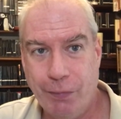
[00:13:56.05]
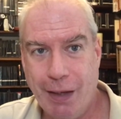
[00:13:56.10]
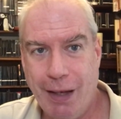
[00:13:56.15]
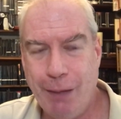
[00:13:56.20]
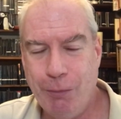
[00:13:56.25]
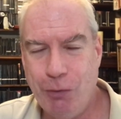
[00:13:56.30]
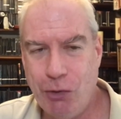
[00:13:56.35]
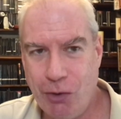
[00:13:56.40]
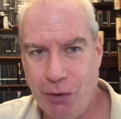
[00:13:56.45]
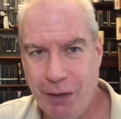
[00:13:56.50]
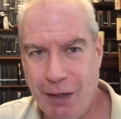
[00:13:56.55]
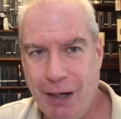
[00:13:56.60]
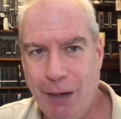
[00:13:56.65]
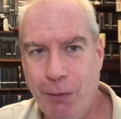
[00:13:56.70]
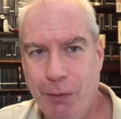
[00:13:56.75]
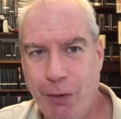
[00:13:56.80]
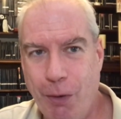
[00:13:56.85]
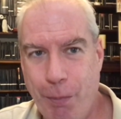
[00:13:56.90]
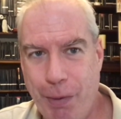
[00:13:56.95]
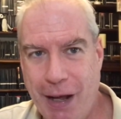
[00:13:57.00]
I'm sure that I will
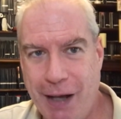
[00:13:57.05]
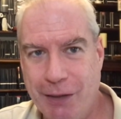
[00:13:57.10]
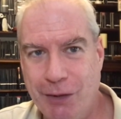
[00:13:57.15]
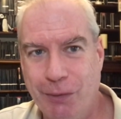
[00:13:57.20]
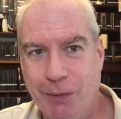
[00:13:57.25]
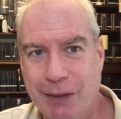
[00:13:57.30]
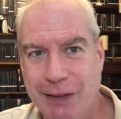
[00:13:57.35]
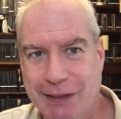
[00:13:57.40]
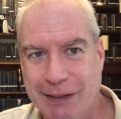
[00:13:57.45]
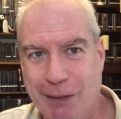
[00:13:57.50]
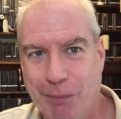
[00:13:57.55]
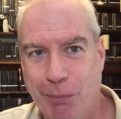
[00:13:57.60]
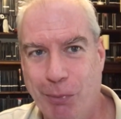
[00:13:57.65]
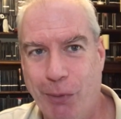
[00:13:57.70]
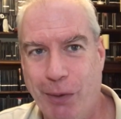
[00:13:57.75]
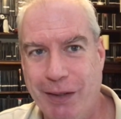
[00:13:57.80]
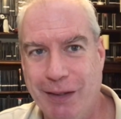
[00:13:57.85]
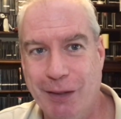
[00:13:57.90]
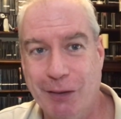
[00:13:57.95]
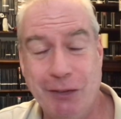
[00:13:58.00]
go back to it at some
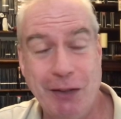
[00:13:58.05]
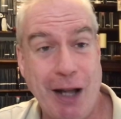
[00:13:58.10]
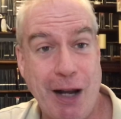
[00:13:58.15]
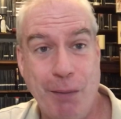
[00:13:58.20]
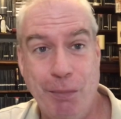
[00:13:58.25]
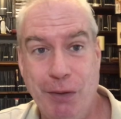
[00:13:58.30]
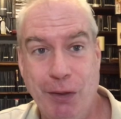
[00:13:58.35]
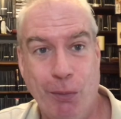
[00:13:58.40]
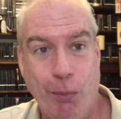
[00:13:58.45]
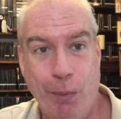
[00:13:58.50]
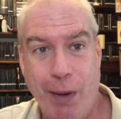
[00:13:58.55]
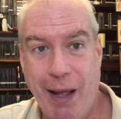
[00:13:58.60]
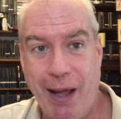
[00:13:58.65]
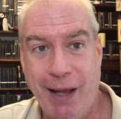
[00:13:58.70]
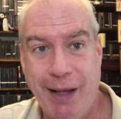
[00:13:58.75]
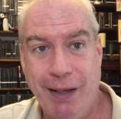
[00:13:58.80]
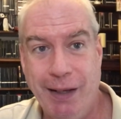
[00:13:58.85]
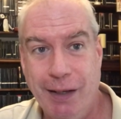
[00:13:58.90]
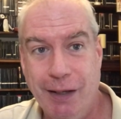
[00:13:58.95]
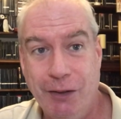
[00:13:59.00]
point. There's got to be a way
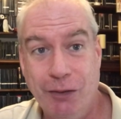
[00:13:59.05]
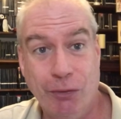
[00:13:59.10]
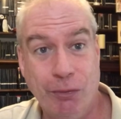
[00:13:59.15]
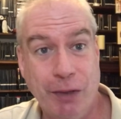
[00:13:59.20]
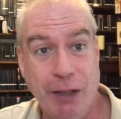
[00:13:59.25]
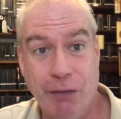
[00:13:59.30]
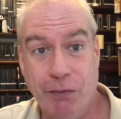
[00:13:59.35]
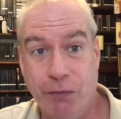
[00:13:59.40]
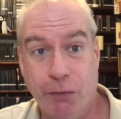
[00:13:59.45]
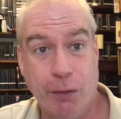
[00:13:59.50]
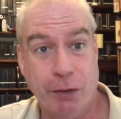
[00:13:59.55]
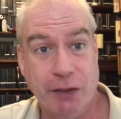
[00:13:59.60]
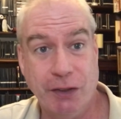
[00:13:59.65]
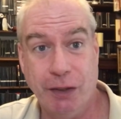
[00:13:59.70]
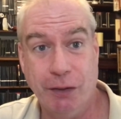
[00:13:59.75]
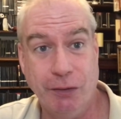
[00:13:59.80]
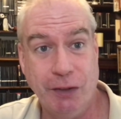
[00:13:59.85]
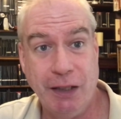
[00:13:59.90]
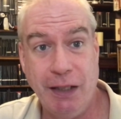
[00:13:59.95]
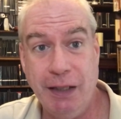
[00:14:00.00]
to reinforce
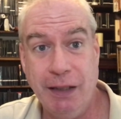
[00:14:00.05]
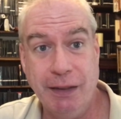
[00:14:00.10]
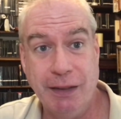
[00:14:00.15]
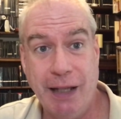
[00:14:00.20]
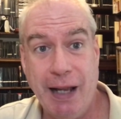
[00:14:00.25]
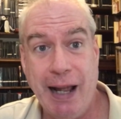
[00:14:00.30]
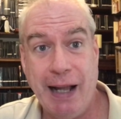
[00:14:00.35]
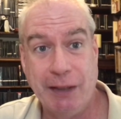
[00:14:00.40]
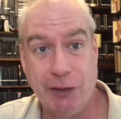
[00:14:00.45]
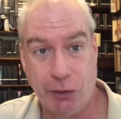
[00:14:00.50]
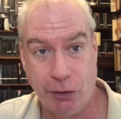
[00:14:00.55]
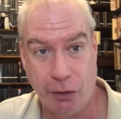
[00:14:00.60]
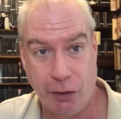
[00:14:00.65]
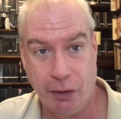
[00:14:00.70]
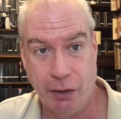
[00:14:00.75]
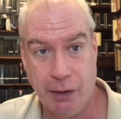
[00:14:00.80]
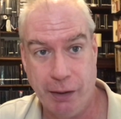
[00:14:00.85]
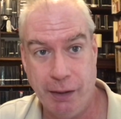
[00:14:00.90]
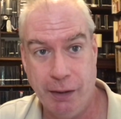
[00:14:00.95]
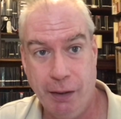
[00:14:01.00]
those keys externally,
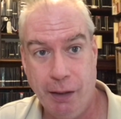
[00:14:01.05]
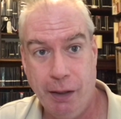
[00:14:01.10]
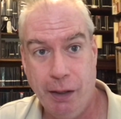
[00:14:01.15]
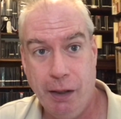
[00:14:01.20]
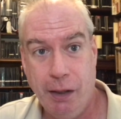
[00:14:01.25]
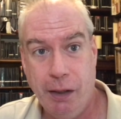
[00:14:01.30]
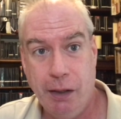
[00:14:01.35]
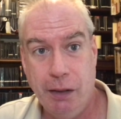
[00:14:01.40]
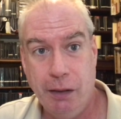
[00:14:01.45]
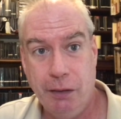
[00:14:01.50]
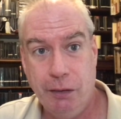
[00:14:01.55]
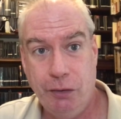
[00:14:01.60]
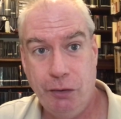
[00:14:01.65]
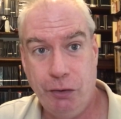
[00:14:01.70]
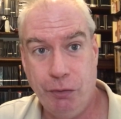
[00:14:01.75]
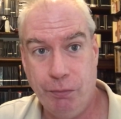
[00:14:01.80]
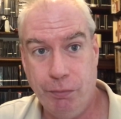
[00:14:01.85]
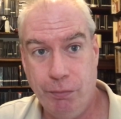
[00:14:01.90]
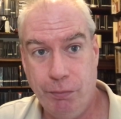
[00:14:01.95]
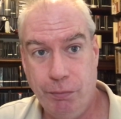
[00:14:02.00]

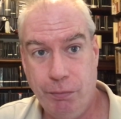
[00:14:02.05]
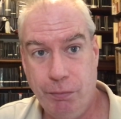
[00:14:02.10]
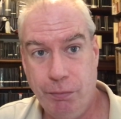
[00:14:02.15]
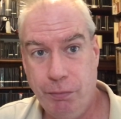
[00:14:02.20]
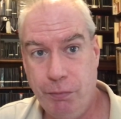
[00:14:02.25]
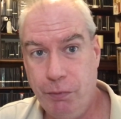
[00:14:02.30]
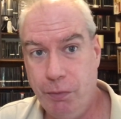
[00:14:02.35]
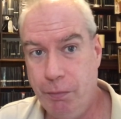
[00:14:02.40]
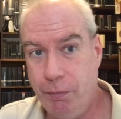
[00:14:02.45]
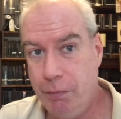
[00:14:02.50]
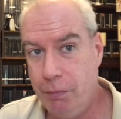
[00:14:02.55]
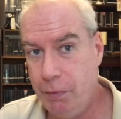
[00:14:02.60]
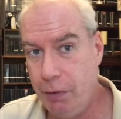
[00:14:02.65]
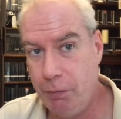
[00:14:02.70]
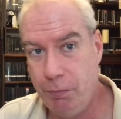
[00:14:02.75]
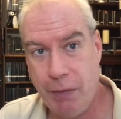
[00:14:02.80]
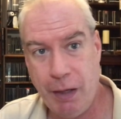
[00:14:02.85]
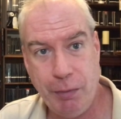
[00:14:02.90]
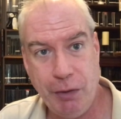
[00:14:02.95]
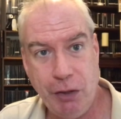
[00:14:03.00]
to
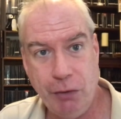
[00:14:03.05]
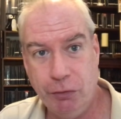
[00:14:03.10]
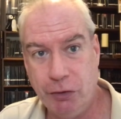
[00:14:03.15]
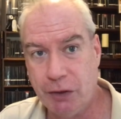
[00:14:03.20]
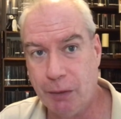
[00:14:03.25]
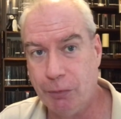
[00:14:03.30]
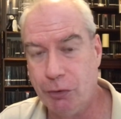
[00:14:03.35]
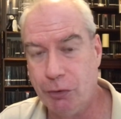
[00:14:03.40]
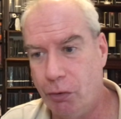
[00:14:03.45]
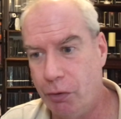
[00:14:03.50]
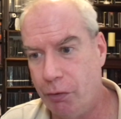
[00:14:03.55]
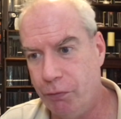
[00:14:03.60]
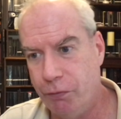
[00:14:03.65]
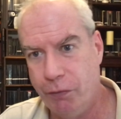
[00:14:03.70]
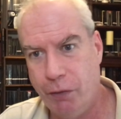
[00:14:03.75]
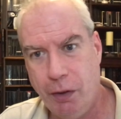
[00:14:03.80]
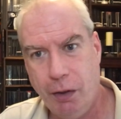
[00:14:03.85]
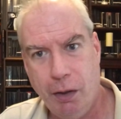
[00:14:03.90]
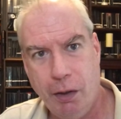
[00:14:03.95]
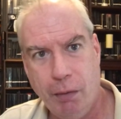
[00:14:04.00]
maybe use some of
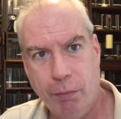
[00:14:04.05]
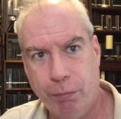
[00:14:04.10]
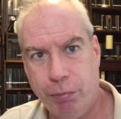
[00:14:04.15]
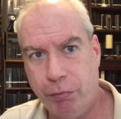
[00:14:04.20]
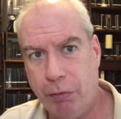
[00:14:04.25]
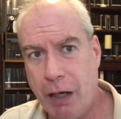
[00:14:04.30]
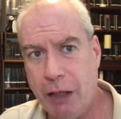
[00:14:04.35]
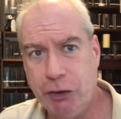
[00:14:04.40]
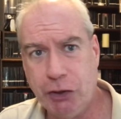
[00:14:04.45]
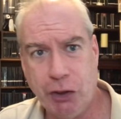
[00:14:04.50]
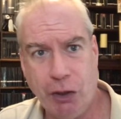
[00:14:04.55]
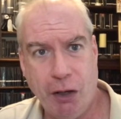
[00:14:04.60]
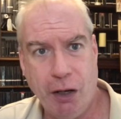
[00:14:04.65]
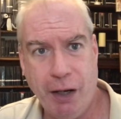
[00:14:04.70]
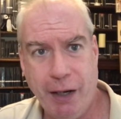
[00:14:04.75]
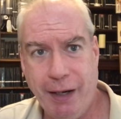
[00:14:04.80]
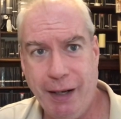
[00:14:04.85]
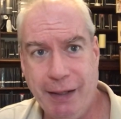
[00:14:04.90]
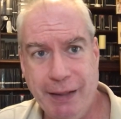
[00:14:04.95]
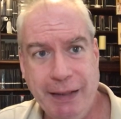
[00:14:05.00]
brush
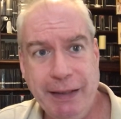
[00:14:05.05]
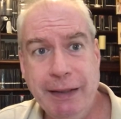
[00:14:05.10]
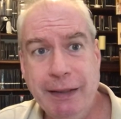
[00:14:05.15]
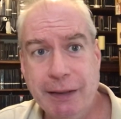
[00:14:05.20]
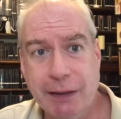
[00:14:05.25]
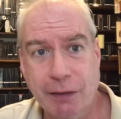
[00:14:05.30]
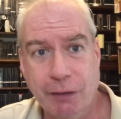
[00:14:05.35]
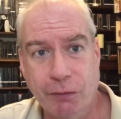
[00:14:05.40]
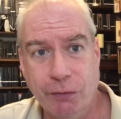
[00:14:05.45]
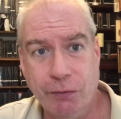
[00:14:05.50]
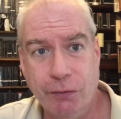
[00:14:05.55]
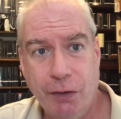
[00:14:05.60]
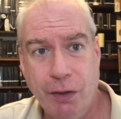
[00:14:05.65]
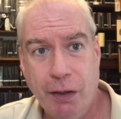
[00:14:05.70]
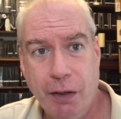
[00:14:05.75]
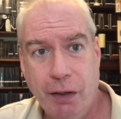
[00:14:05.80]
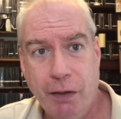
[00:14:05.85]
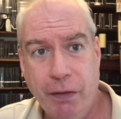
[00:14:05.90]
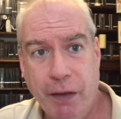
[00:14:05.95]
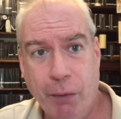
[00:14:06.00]
on adhesive
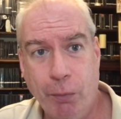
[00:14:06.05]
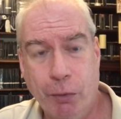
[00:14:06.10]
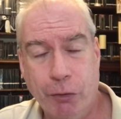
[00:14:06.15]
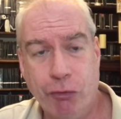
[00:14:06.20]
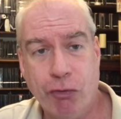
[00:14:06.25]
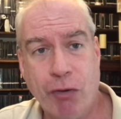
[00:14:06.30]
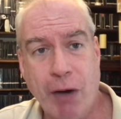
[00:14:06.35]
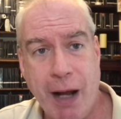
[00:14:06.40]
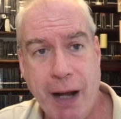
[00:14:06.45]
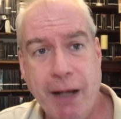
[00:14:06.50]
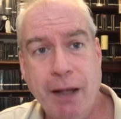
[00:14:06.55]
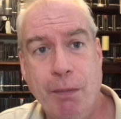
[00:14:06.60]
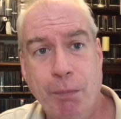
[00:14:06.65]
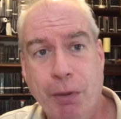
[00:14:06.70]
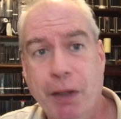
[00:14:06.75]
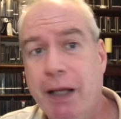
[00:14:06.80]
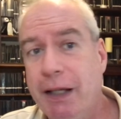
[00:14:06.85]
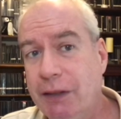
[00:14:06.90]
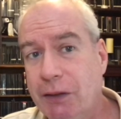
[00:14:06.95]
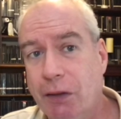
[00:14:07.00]
that will dry in
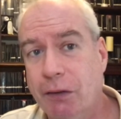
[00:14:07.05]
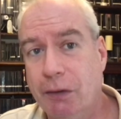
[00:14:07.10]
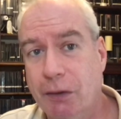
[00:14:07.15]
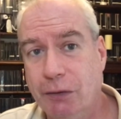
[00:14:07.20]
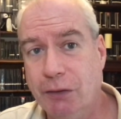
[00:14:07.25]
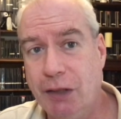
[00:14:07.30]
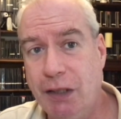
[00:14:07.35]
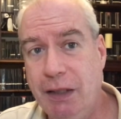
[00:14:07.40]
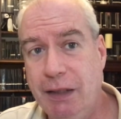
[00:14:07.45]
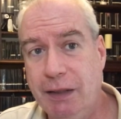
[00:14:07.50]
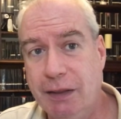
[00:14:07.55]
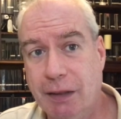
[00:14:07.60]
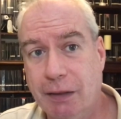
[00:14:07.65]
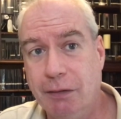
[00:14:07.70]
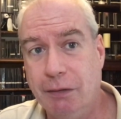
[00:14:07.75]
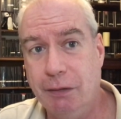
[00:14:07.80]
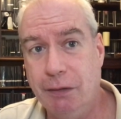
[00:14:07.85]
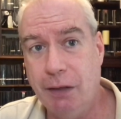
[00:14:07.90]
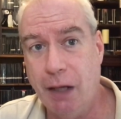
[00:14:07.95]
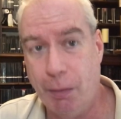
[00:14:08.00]
place on those keys and
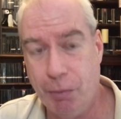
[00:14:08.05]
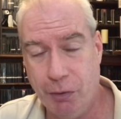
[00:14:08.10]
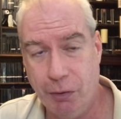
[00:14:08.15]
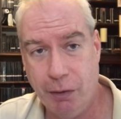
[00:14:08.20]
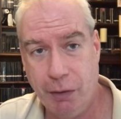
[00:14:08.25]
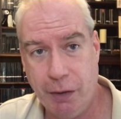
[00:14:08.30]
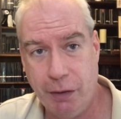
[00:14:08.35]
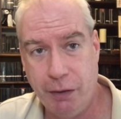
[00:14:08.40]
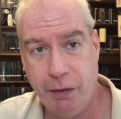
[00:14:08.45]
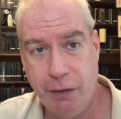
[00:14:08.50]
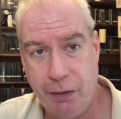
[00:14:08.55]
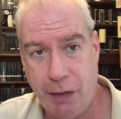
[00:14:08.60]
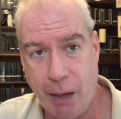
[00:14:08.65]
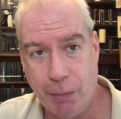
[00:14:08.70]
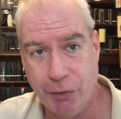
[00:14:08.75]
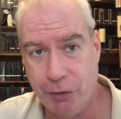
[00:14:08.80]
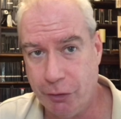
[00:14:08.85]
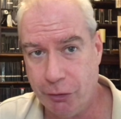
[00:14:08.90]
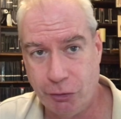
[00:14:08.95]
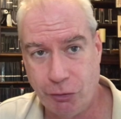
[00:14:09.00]
double and
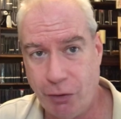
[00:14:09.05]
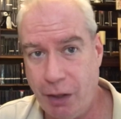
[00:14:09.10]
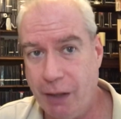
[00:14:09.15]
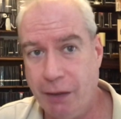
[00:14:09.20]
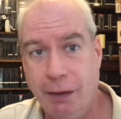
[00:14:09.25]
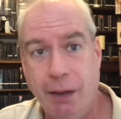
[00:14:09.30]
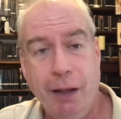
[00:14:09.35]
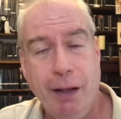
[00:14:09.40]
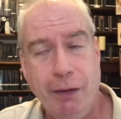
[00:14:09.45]
double their strength.